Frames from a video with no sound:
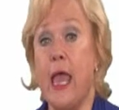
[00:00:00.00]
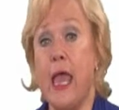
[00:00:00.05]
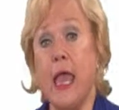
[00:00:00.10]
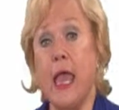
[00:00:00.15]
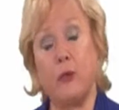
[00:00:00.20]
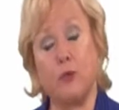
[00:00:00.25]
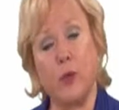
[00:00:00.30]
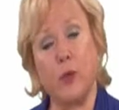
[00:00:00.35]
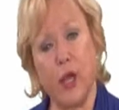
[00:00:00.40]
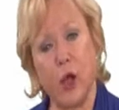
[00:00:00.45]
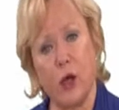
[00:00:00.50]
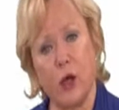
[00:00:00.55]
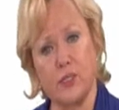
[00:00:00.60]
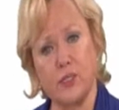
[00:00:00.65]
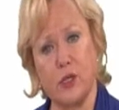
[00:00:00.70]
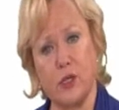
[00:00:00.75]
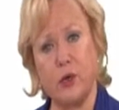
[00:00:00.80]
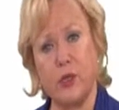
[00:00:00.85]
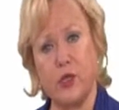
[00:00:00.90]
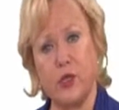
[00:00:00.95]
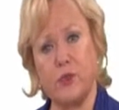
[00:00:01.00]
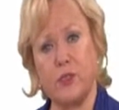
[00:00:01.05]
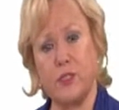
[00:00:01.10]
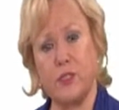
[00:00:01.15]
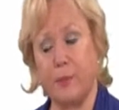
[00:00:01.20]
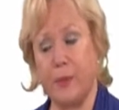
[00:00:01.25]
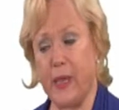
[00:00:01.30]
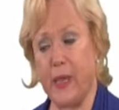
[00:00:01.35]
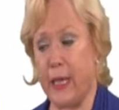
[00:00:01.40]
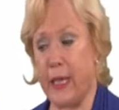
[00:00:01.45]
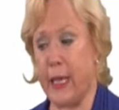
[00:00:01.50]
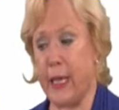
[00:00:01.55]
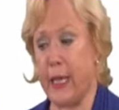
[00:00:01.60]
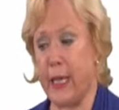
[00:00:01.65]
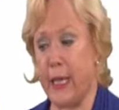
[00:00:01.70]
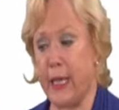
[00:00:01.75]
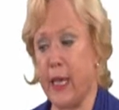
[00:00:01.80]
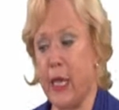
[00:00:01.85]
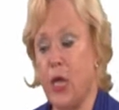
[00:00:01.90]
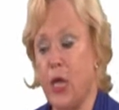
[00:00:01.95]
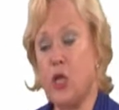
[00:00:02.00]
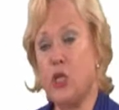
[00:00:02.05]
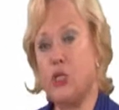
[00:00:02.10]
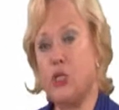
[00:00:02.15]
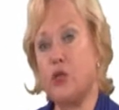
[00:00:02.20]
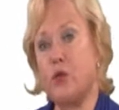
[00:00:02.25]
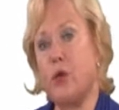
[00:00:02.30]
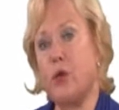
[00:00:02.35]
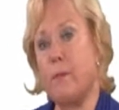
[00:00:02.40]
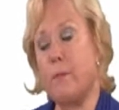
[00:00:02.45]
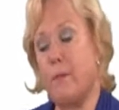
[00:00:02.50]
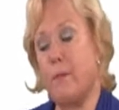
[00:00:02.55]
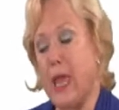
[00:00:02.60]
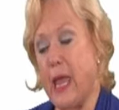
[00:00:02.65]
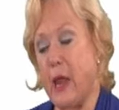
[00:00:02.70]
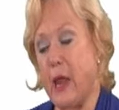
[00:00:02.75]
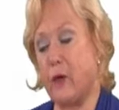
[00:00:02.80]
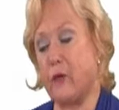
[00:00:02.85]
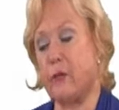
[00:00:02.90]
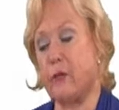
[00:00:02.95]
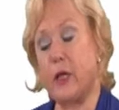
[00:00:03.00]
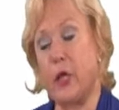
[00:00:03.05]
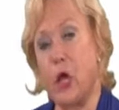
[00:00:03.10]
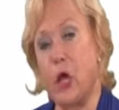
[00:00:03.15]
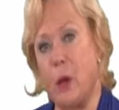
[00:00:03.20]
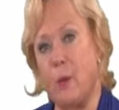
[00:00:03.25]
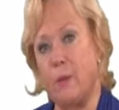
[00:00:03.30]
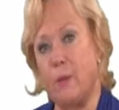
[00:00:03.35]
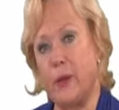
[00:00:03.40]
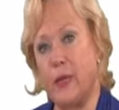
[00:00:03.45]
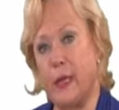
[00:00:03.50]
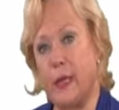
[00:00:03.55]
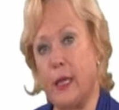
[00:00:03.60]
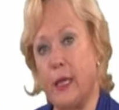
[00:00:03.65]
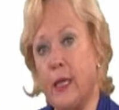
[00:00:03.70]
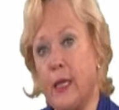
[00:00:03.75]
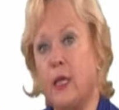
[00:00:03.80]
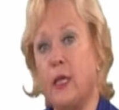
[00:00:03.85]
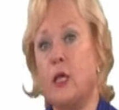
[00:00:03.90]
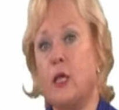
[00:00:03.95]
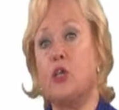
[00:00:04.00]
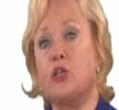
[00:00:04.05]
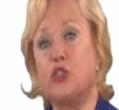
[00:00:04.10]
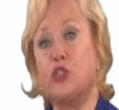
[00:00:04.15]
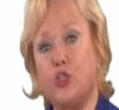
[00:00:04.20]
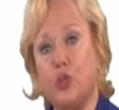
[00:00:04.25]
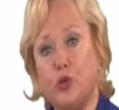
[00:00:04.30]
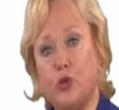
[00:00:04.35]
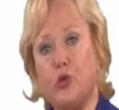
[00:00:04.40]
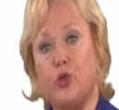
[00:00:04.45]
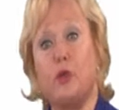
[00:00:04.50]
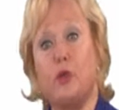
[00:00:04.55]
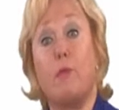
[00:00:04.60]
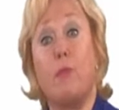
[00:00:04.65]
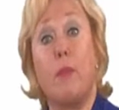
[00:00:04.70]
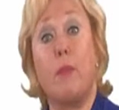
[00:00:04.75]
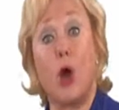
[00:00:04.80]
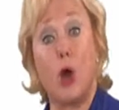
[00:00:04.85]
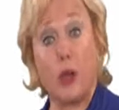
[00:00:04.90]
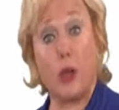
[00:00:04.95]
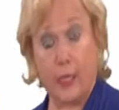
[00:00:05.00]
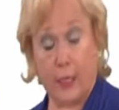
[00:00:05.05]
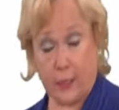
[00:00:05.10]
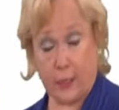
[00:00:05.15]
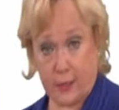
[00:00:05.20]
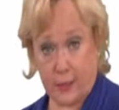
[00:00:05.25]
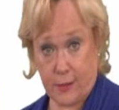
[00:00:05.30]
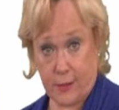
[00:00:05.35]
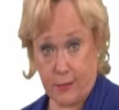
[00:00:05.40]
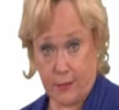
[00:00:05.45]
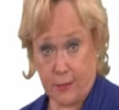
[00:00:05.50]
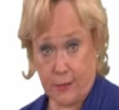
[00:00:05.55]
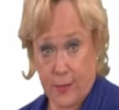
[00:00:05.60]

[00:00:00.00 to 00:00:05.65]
And we also use the P/E to compare the company to the market.